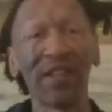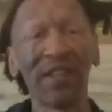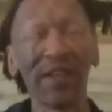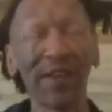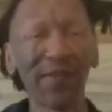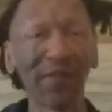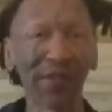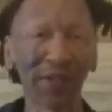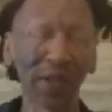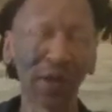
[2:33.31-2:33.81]

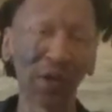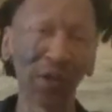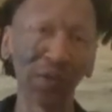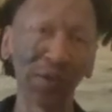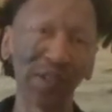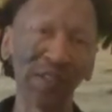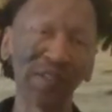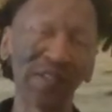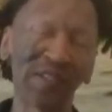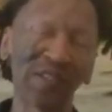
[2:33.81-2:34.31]
even
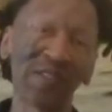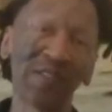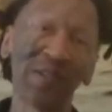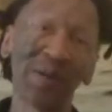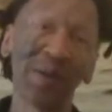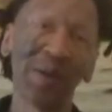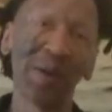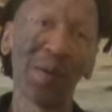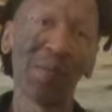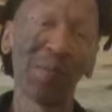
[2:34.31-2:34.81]
though this
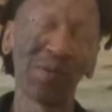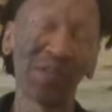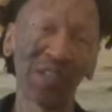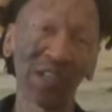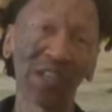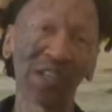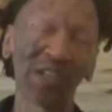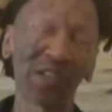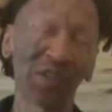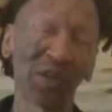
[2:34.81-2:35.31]

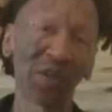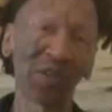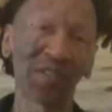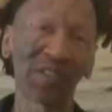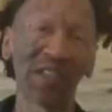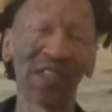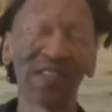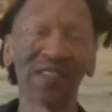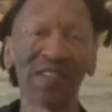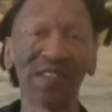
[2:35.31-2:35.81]
particular cook
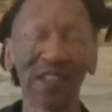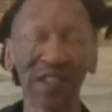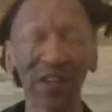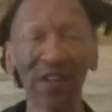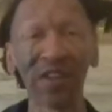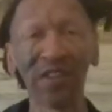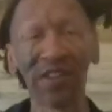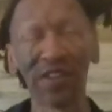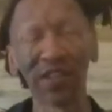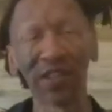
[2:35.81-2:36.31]
set is
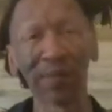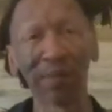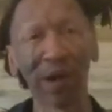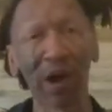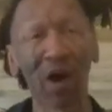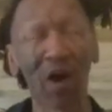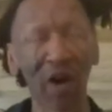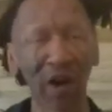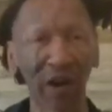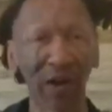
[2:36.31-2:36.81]
near and dear to
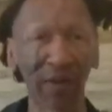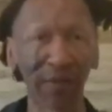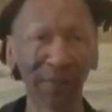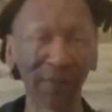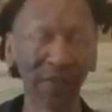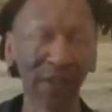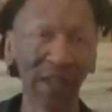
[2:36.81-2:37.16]
my heart